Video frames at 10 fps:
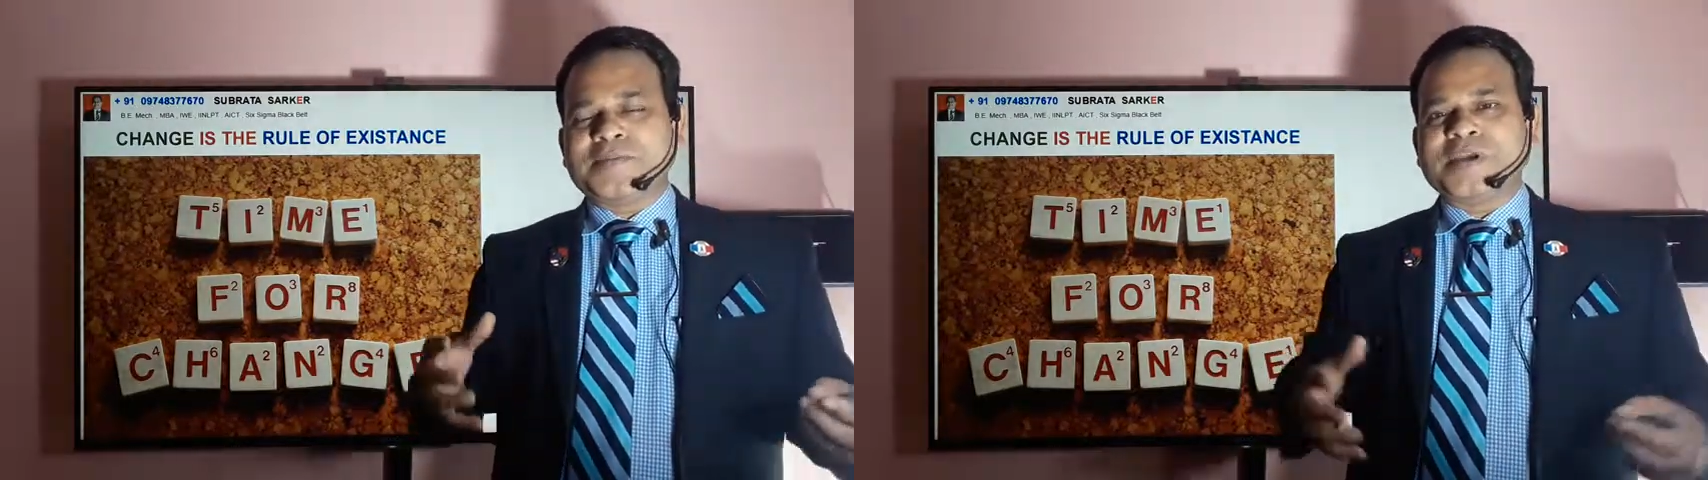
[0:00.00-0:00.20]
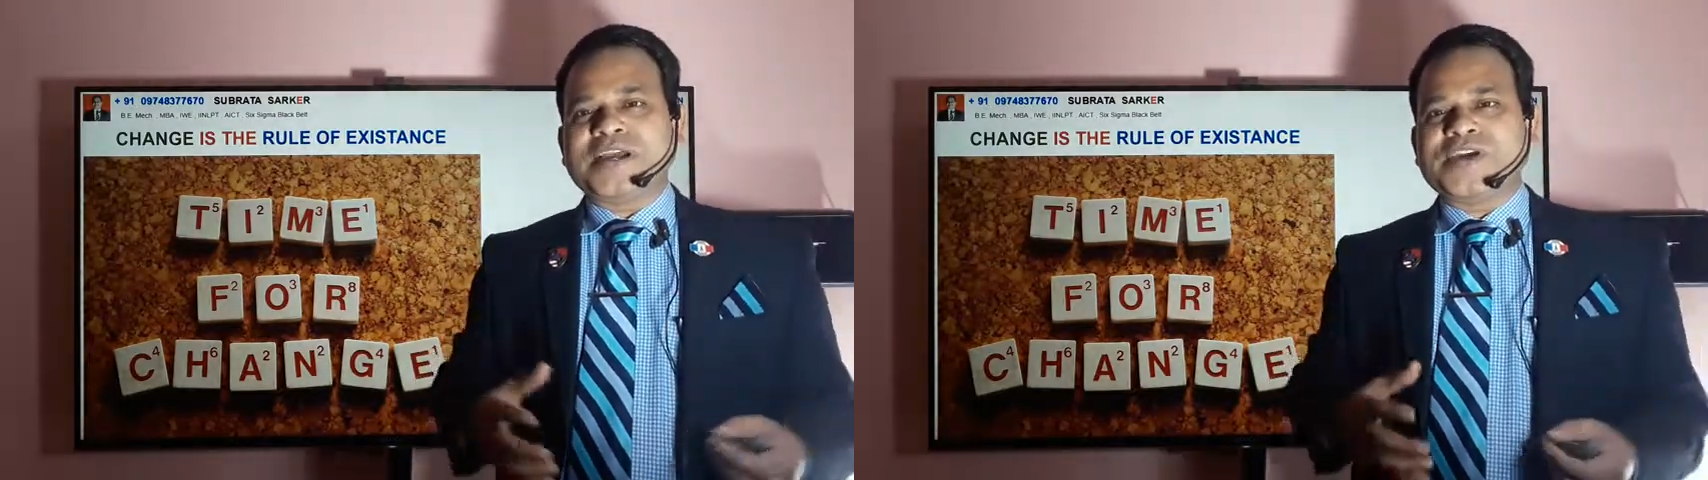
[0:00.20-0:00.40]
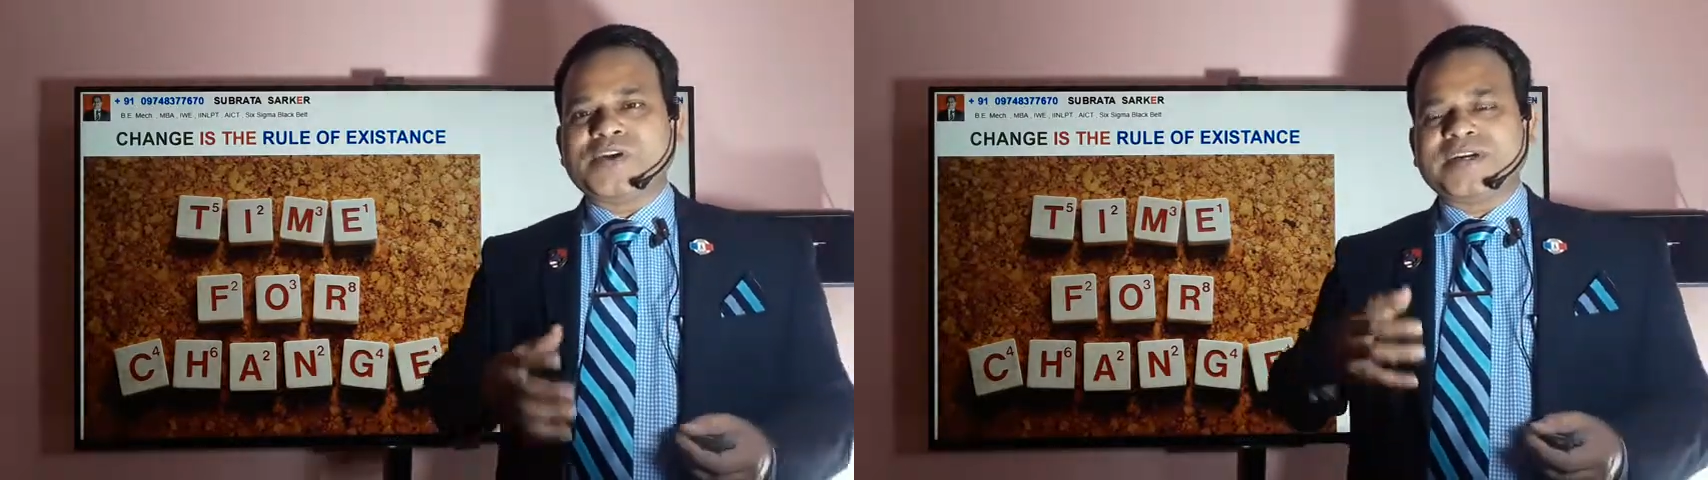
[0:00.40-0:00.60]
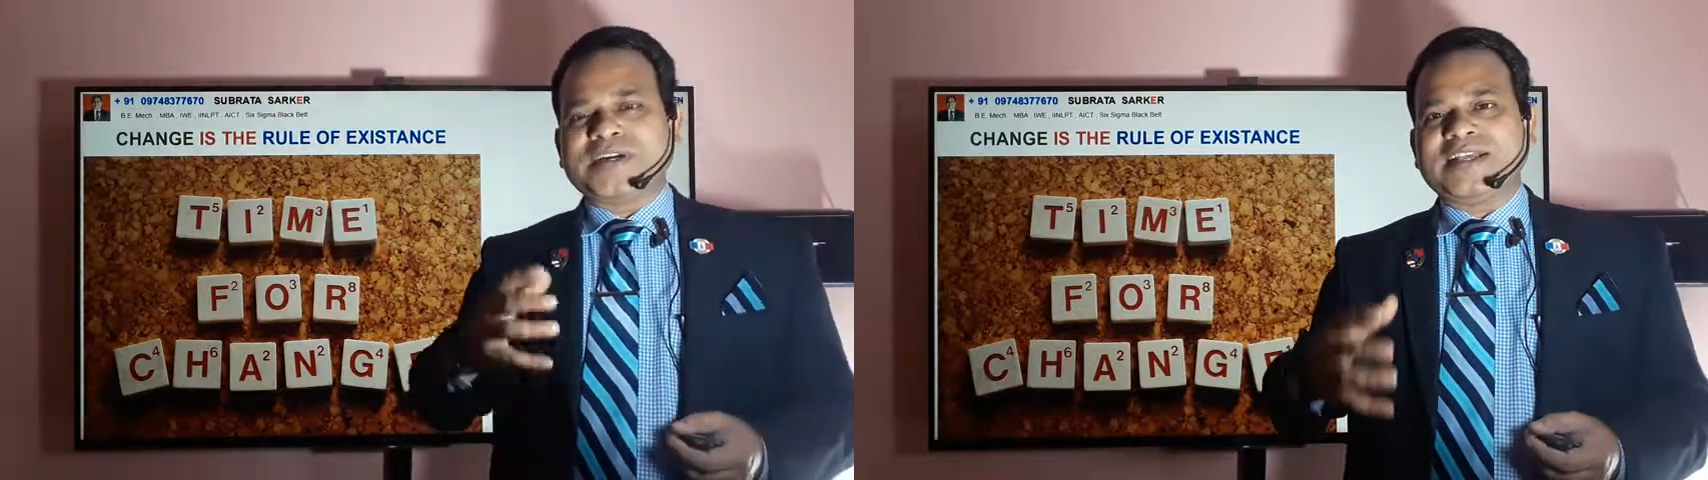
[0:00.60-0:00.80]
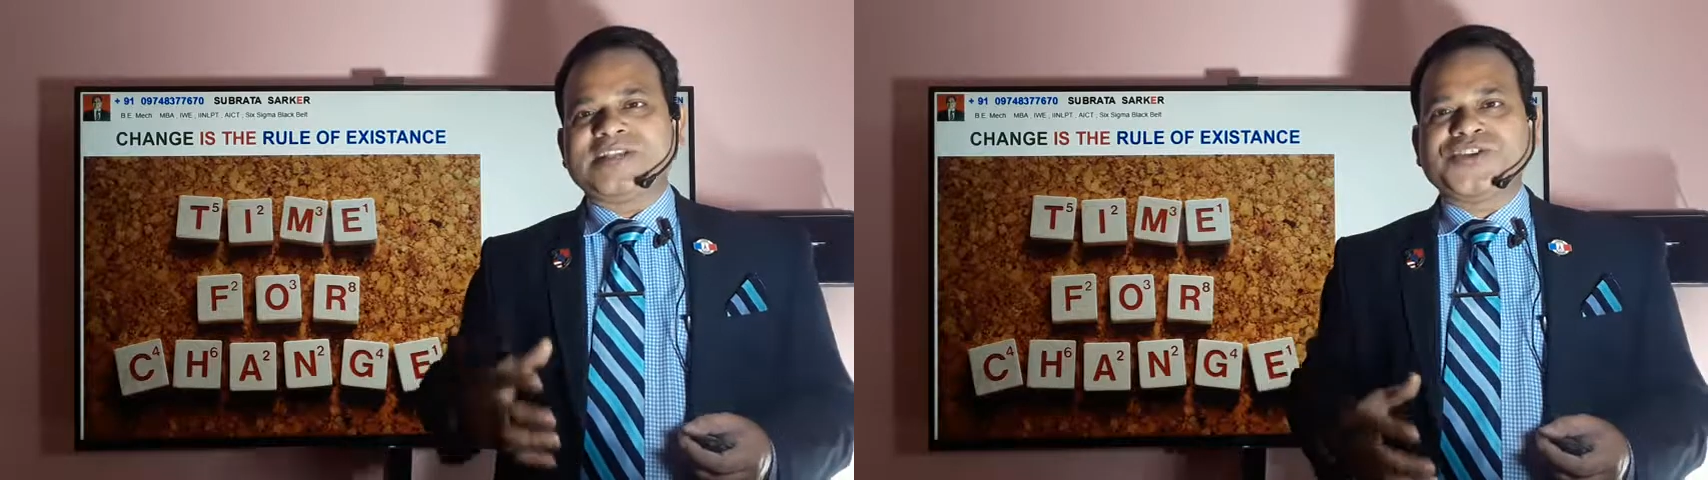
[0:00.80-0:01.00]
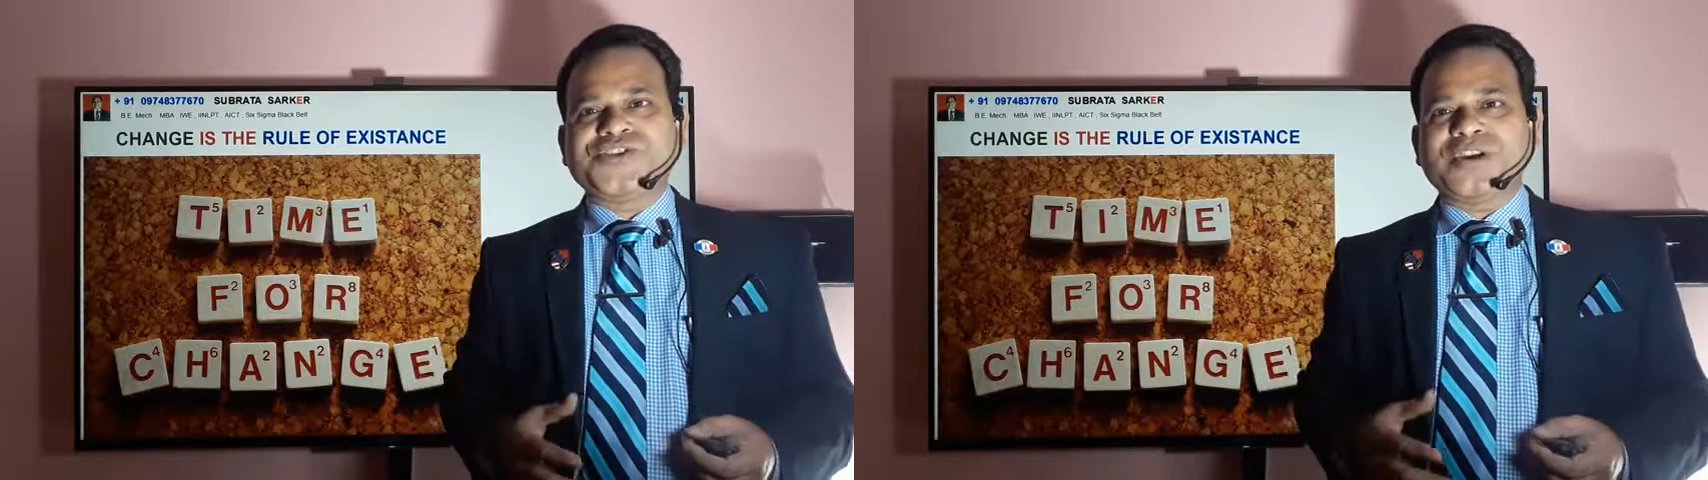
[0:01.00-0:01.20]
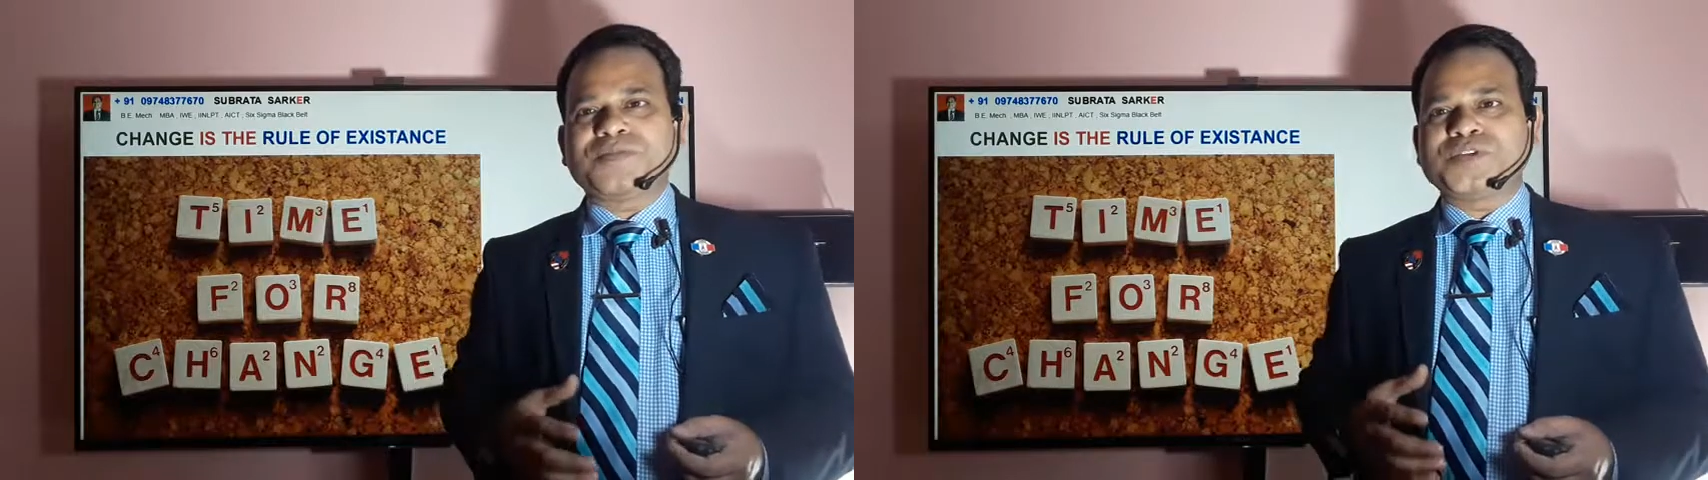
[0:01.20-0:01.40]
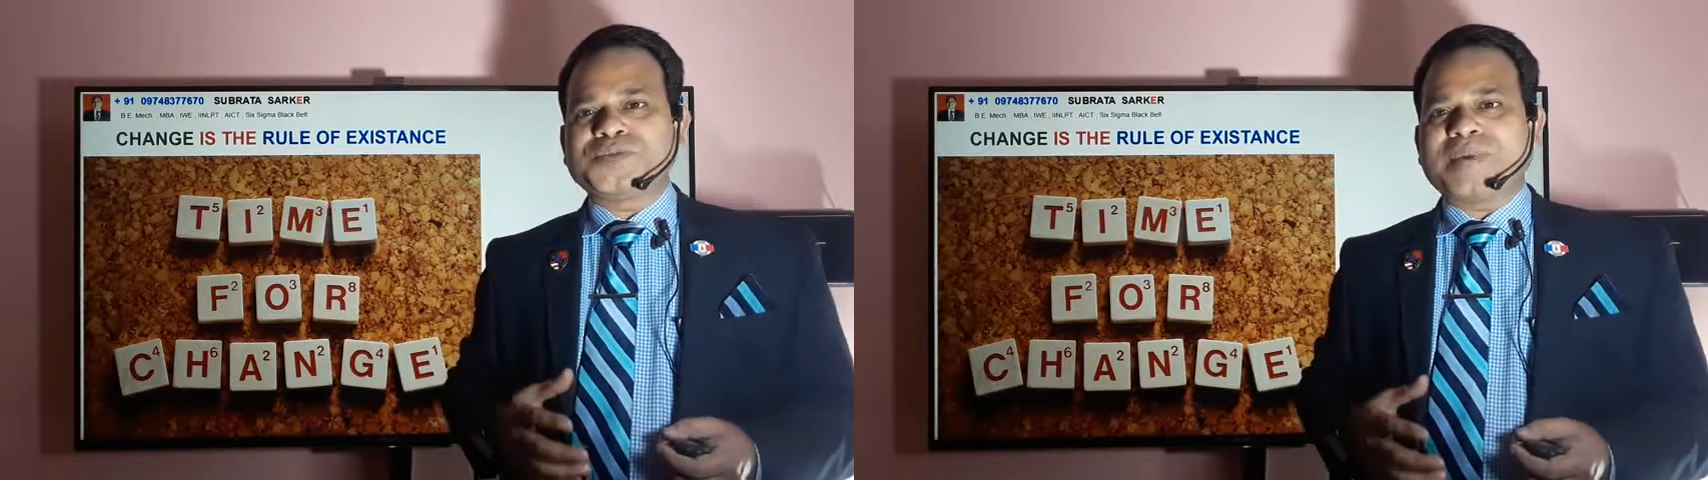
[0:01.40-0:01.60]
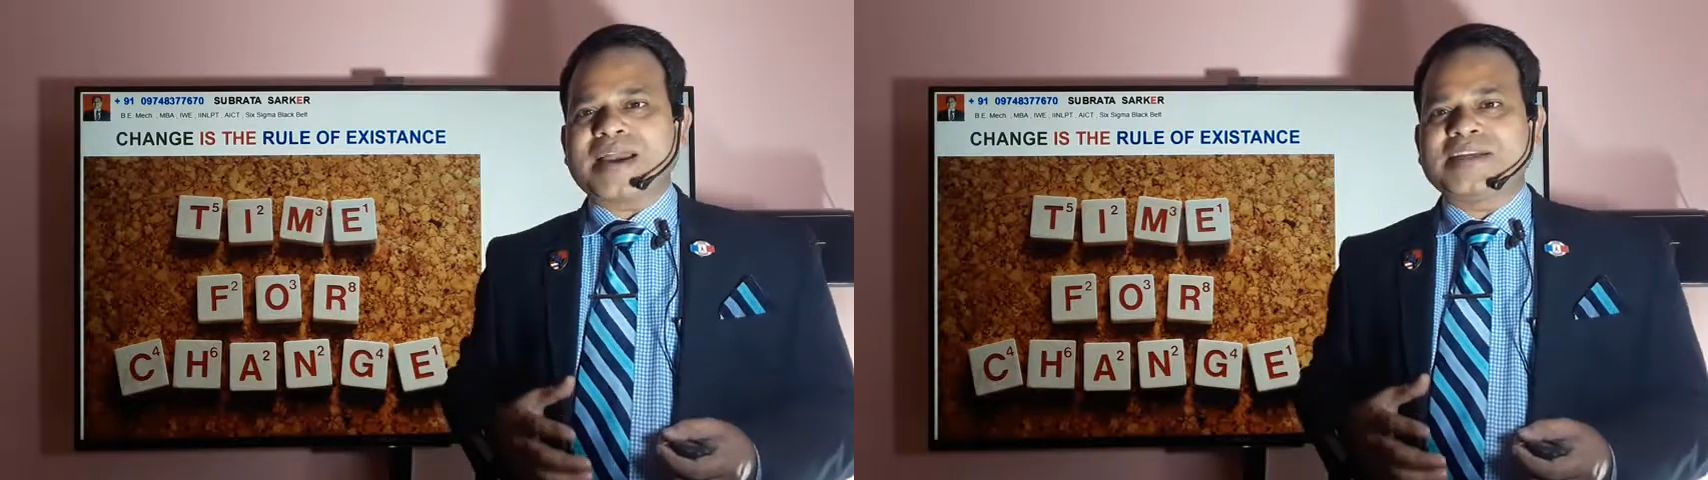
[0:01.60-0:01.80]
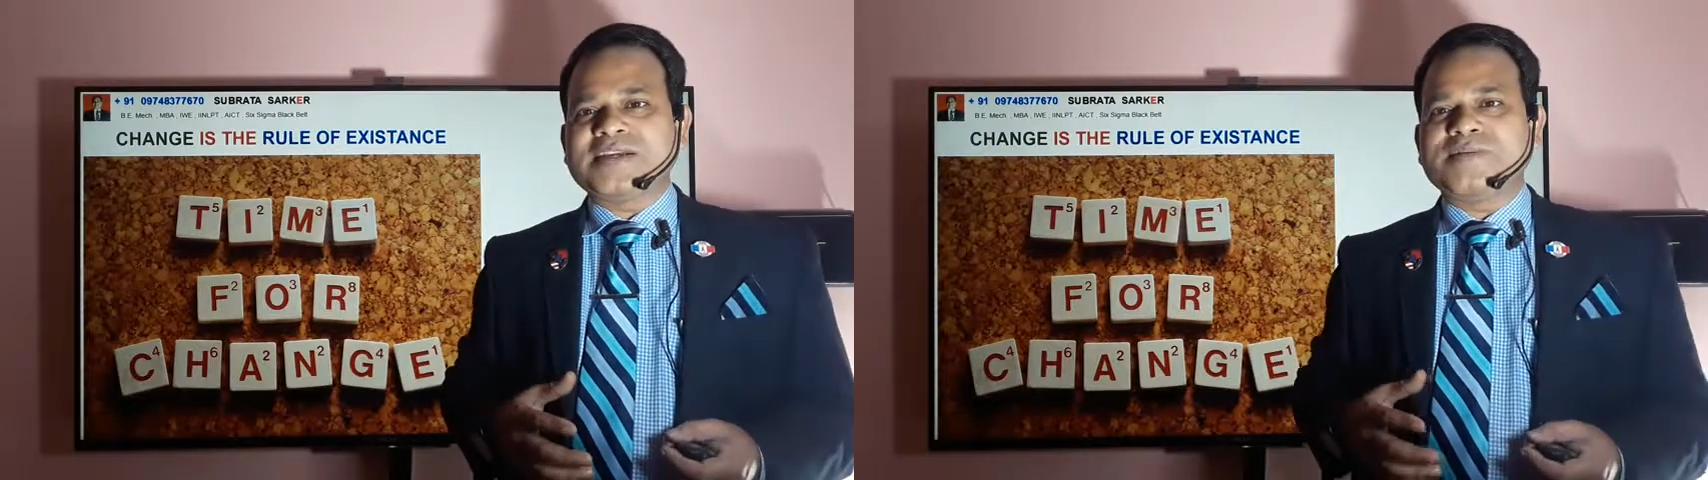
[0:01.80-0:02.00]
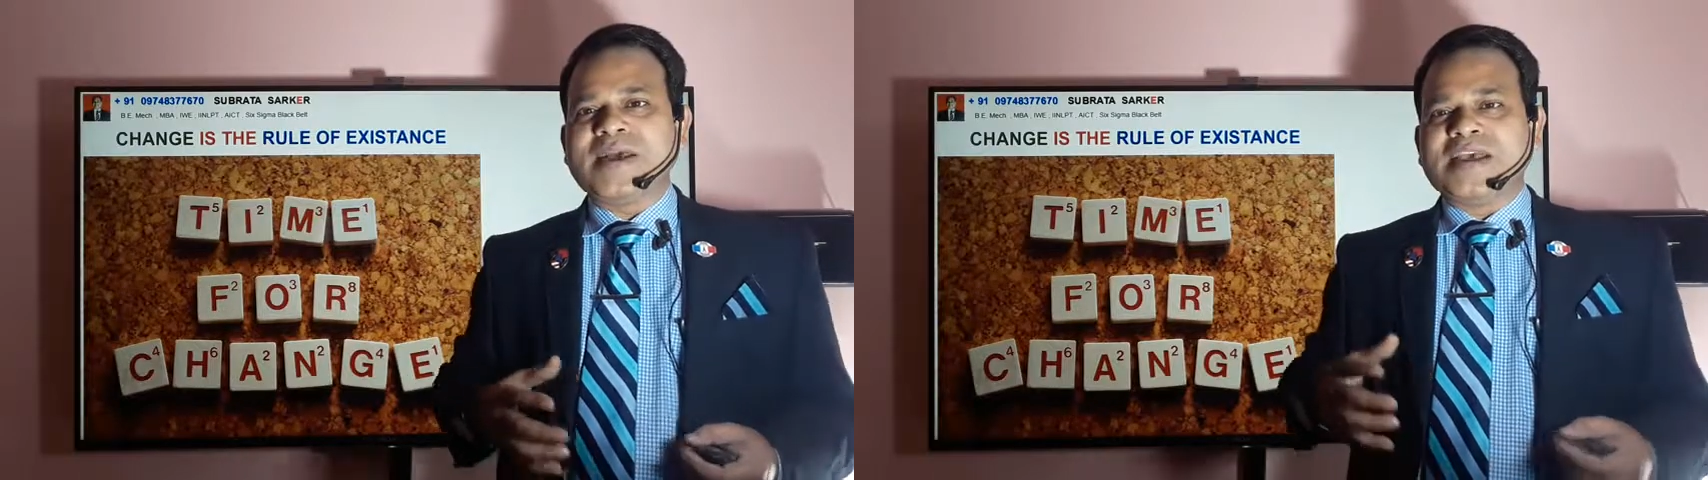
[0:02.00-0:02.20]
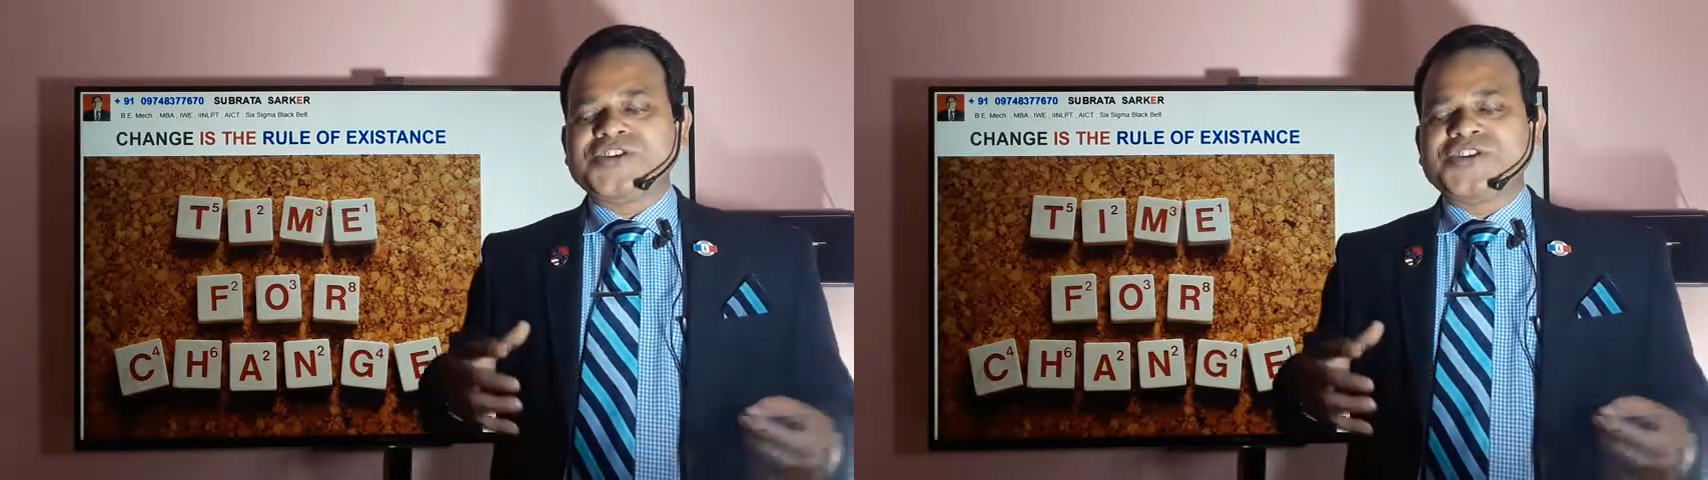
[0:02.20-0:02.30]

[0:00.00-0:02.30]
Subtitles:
typically organizational perspective,